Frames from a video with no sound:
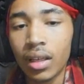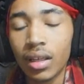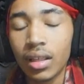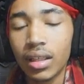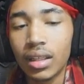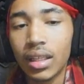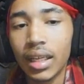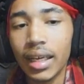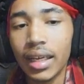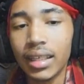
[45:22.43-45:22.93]

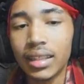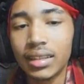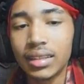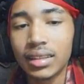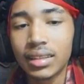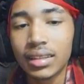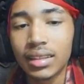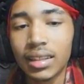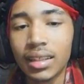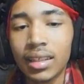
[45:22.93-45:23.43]

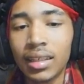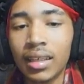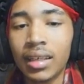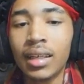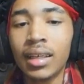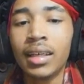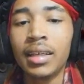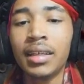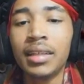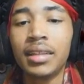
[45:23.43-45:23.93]
This. This is
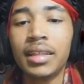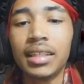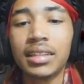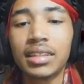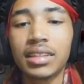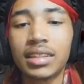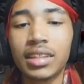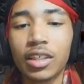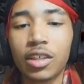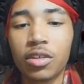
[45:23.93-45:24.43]

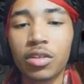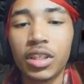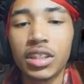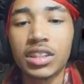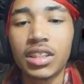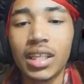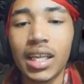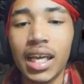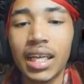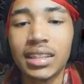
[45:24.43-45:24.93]
the
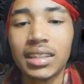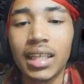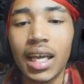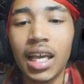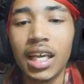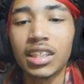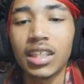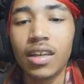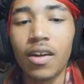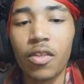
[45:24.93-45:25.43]

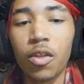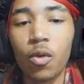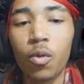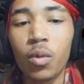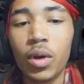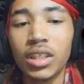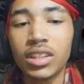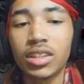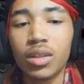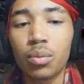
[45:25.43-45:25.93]
crystallization of the
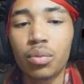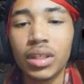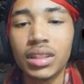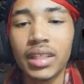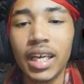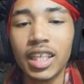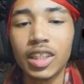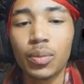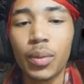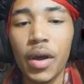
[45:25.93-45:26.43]
wisdom
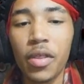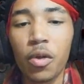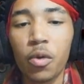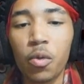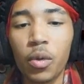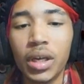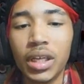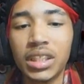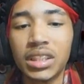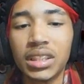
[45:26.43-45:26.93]
possessed by the
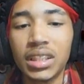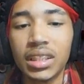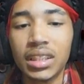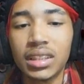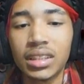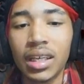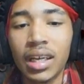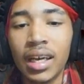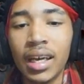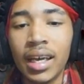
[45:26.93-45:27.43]
witches.
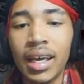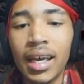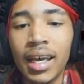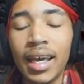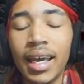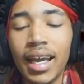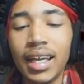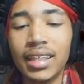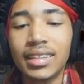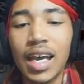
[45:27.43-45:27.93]

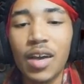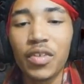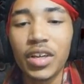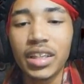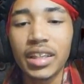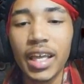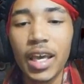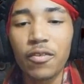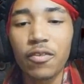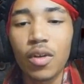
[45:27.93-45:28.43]
It's
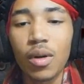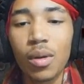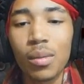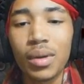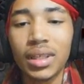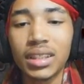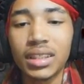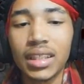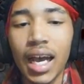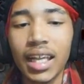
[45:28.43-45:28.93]
everything from
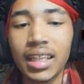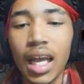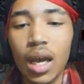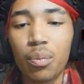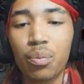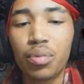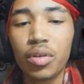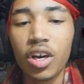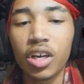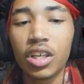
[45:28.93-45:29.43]
inside that
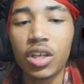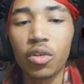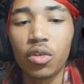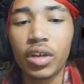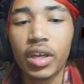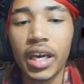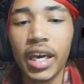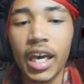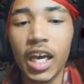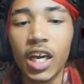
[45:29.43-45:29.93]
book you
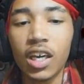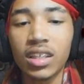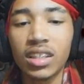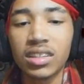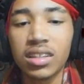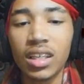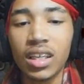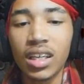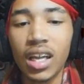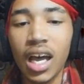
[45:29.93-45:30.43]

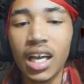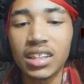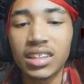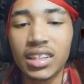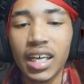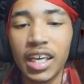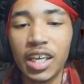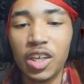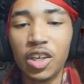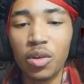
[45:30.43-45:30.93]
carelessly lost,
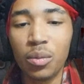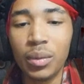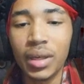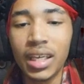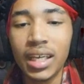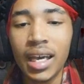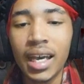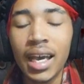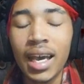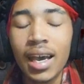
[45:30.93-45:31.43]
Ayumi.
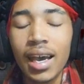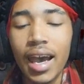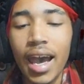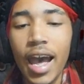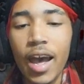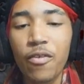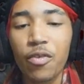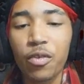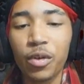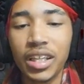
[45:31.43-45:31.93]

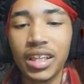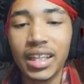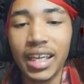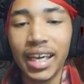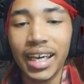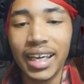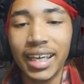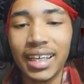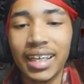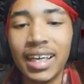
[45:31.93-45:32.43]

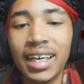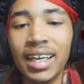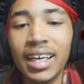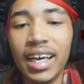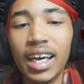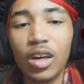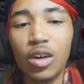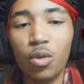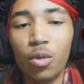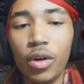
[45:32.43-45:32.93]
Everything.
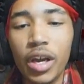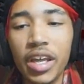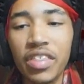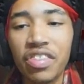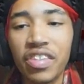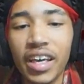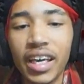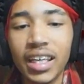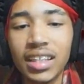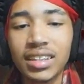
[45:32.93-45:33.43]
And with
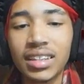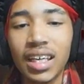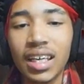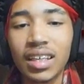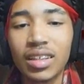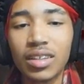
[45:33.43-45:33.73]
it...